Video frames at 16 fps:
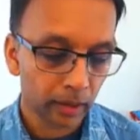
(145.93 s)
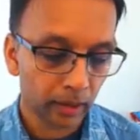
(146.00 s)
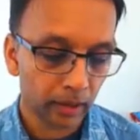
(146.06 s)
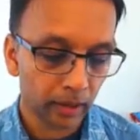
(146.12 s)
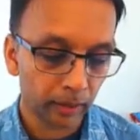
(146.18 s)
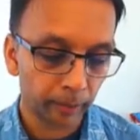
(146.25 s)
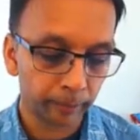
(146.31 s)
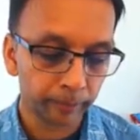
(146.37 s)

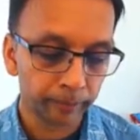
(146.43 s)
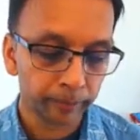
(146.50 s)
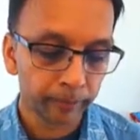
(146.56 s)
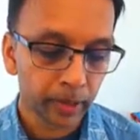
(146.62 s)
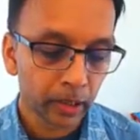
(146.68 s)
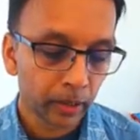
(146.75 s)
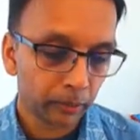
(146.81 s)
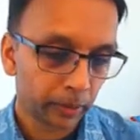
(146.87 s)

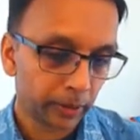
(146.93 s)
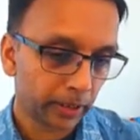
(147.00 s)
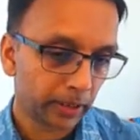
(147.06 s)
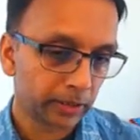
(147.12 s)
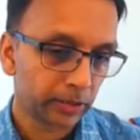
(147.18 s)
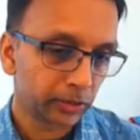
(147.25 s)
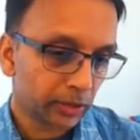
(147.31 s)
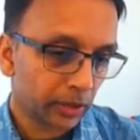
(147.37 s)
But
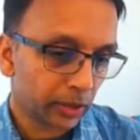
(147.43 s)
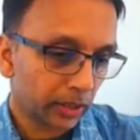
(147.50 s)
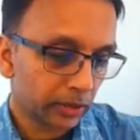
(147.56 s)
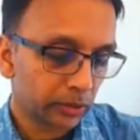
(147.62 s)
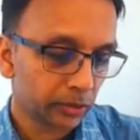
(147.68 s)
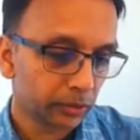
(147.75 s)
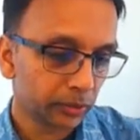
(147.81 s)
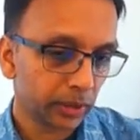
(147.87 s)
as
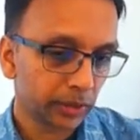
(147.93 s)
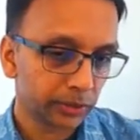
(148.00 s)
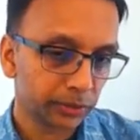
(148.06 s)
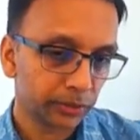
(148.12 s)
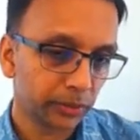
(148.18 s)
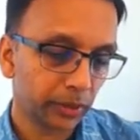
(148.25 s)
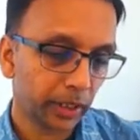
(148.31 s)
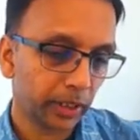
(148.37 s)
soon as
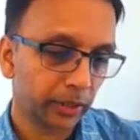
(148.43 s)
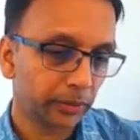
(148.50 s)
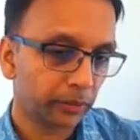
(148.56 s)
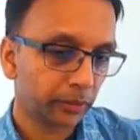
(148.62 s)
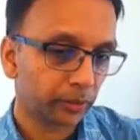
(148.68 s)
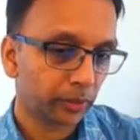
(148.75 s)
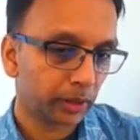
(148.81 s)
you try to